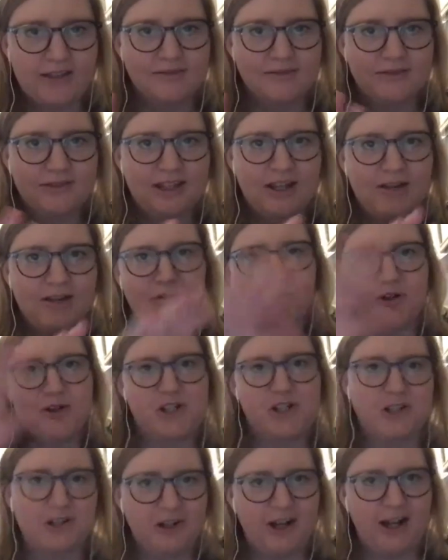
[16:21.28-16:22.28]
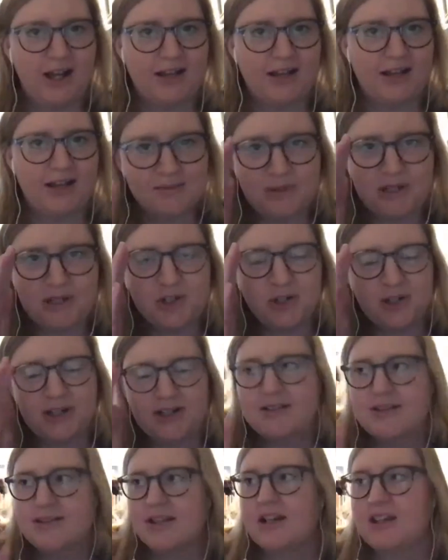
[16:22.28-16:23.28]
the emotional has to be
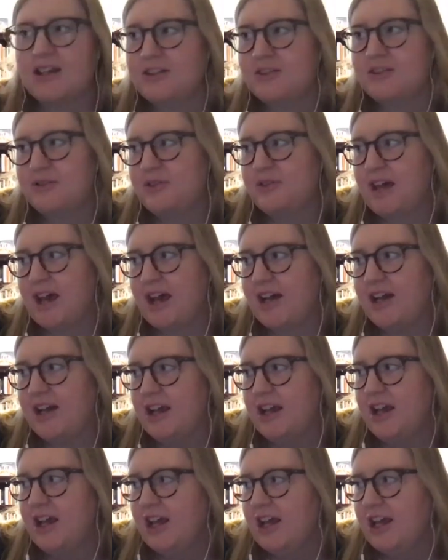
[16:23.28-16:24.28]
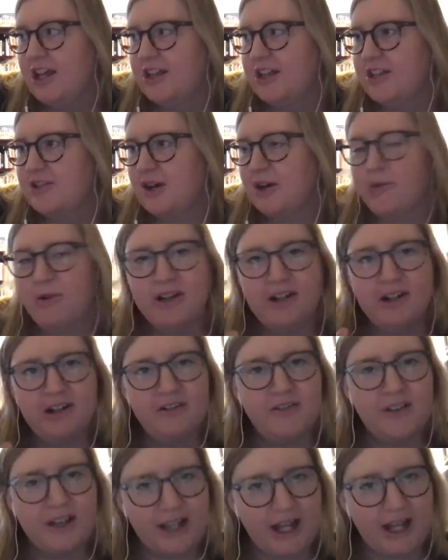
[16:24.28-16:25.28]
translated through that. Yeah. And so
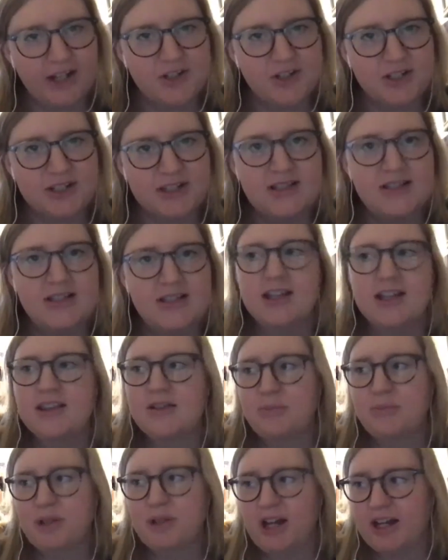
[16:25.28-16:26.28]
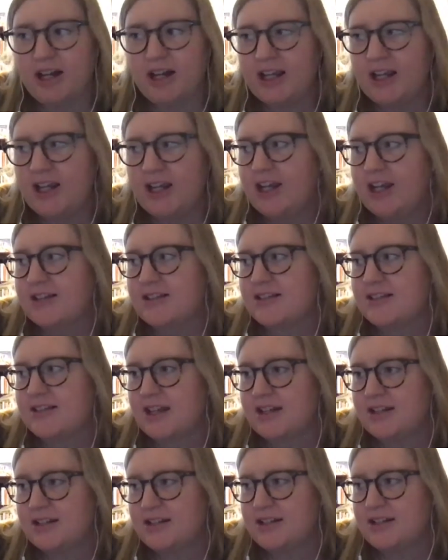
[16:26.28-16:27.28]
actually seeing the blocking and
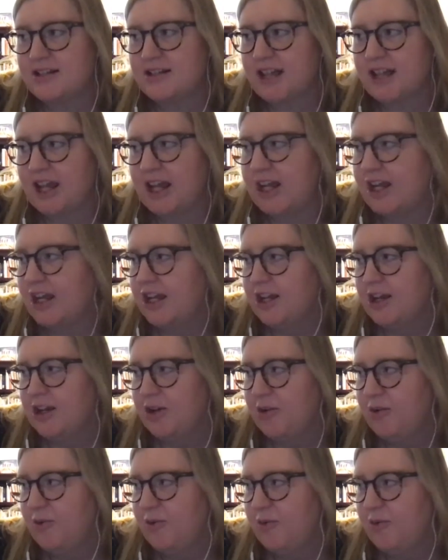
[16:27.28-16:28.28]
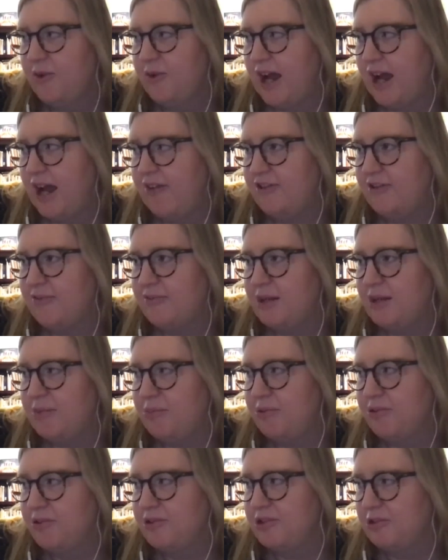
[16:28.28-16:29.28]
set and like having
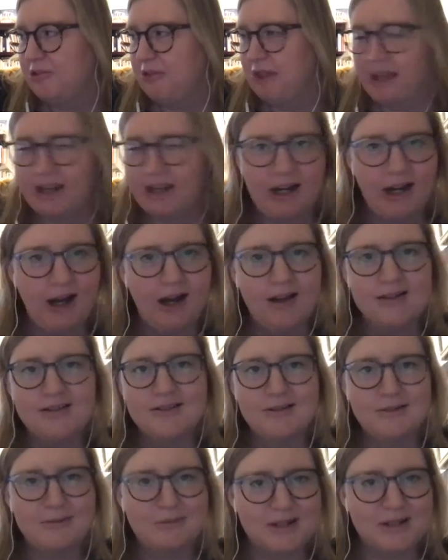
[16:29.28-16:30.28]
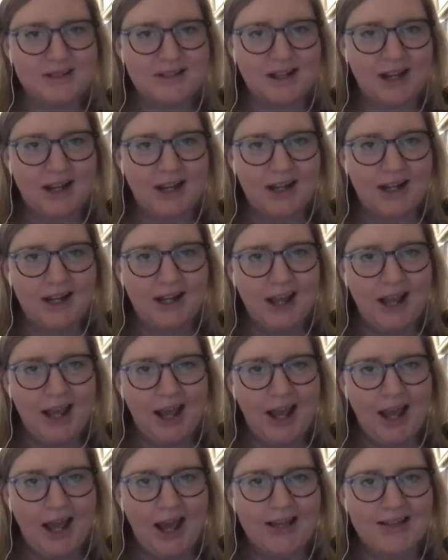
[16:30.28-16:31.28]
people do like costume design
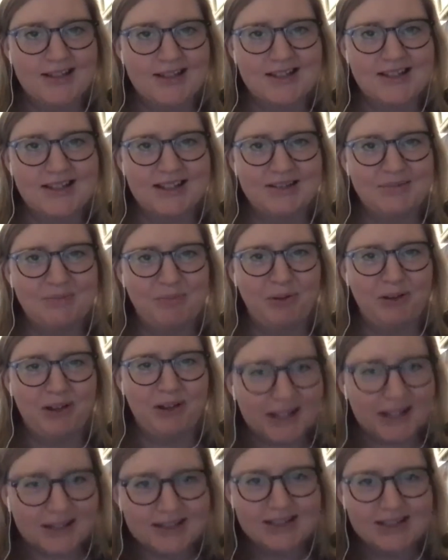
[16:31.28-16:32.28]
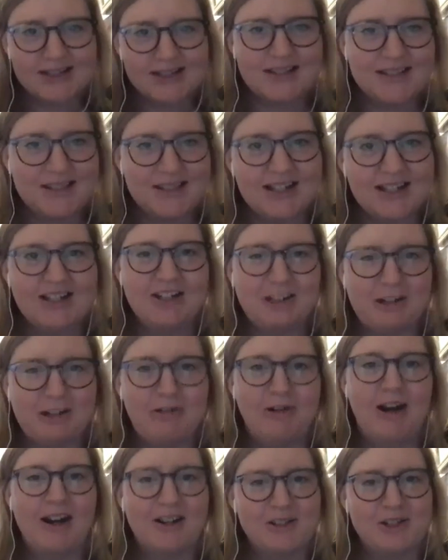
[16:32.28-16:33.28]
has planted a seed in you,
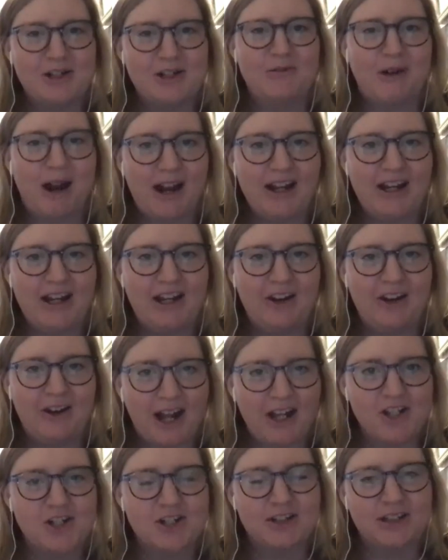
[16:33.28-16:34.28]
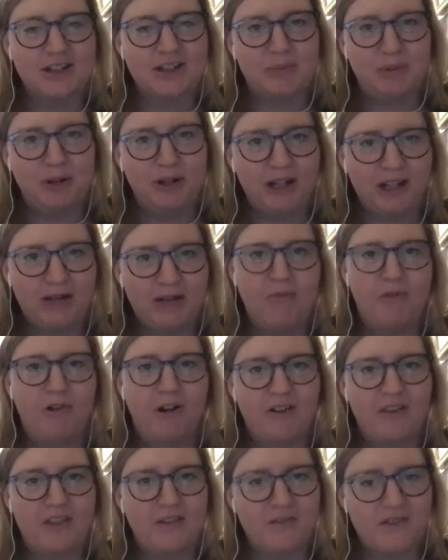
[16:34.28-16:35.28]
or as you're writing, you're actually putting more
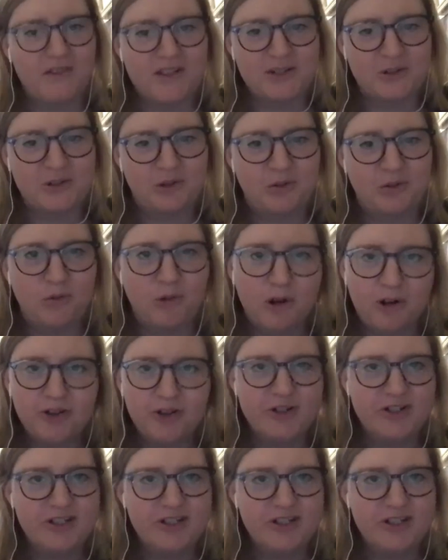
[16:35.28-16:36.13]
of the physical world or